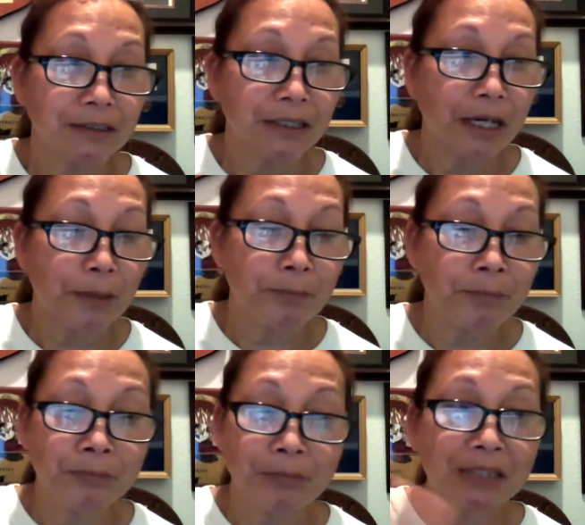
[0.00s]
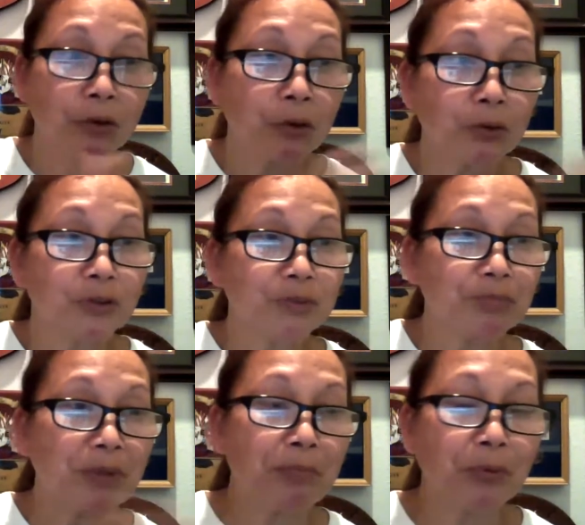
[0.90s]
I met all those
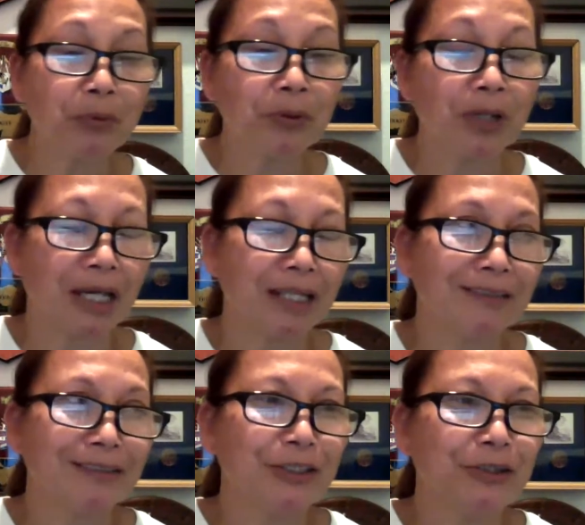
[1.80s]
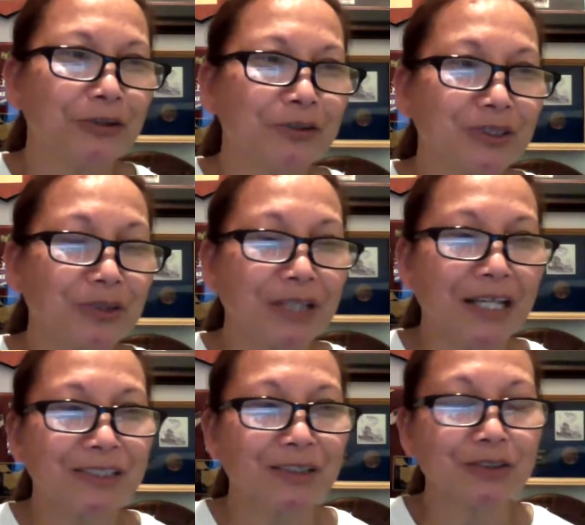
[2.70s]
people, and it's so nice
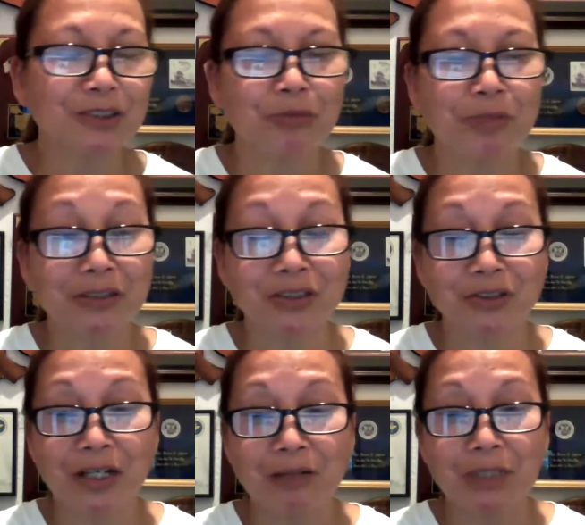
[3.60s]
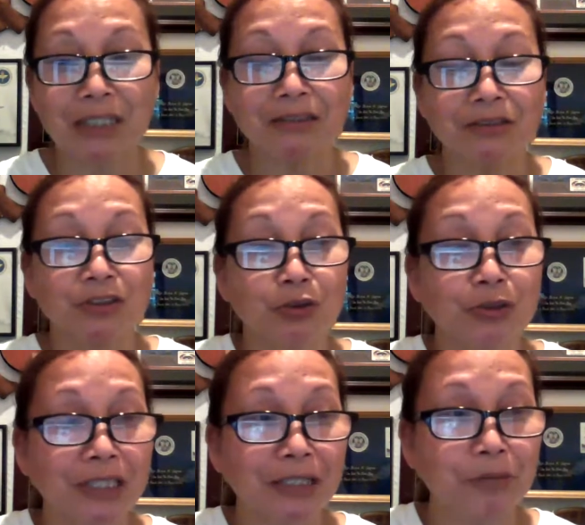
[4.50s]
also because you have like short
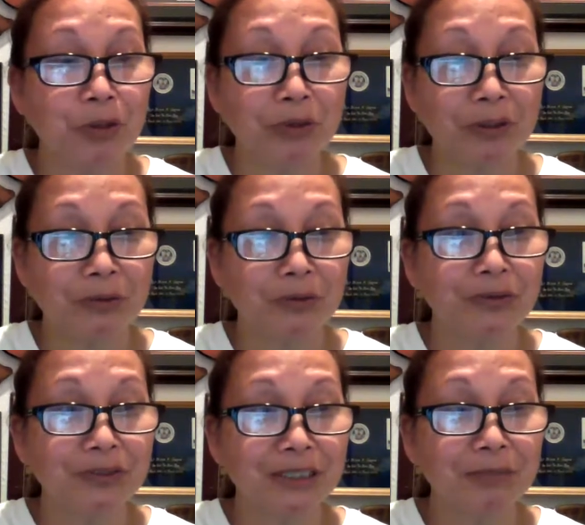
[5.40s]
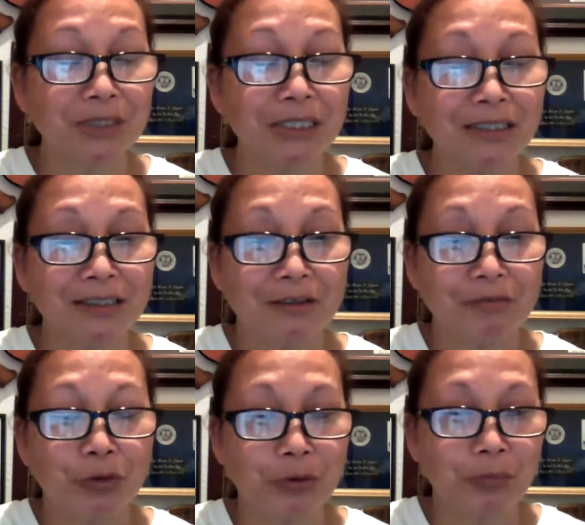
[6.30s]
time, you want to order something
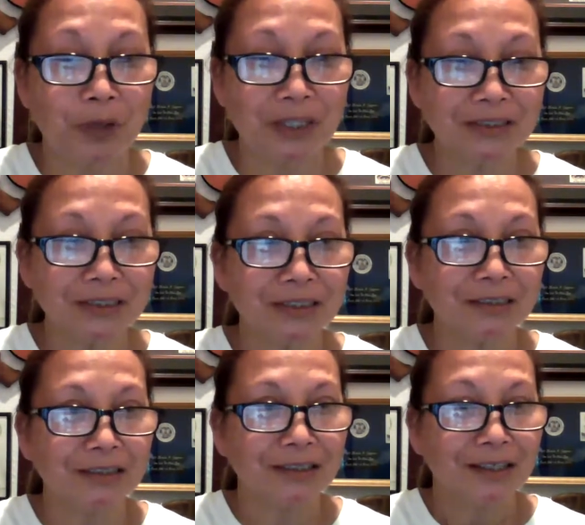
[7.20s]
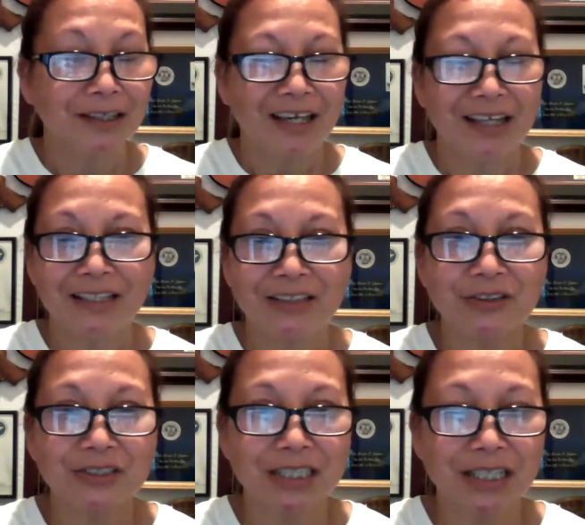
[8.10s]
for your project, and then you
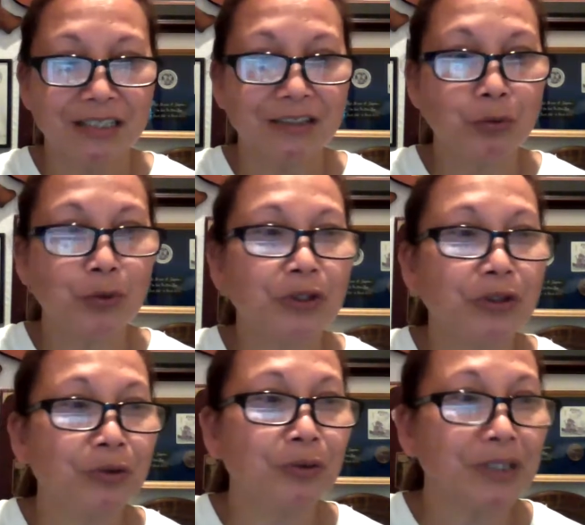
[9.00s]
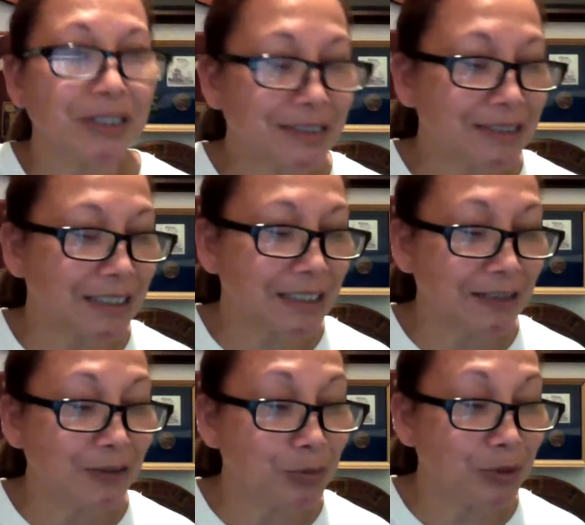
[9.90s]
said, when do you want this thing
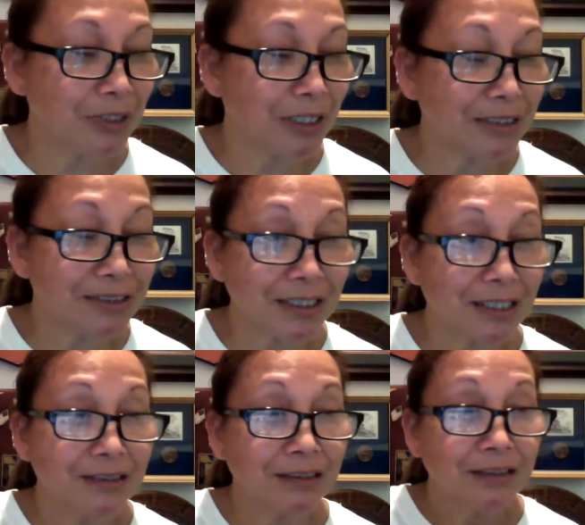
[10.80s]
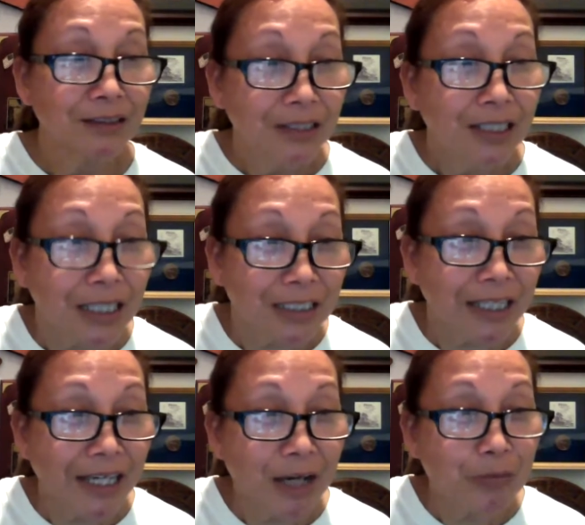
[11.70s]
delivered? I said,
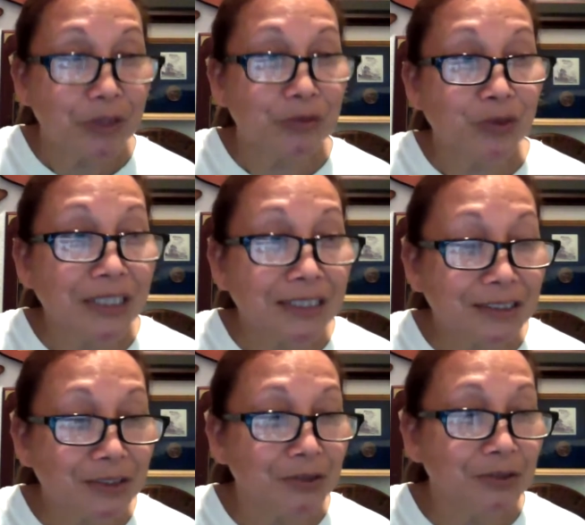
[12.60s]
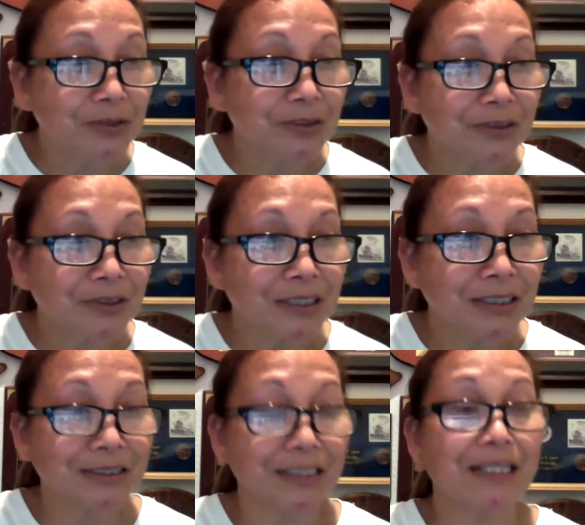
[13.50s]
can I have it really
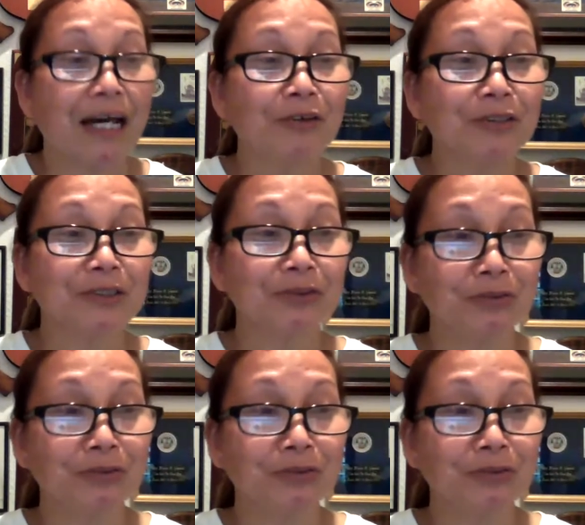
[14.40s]
soon? He said, how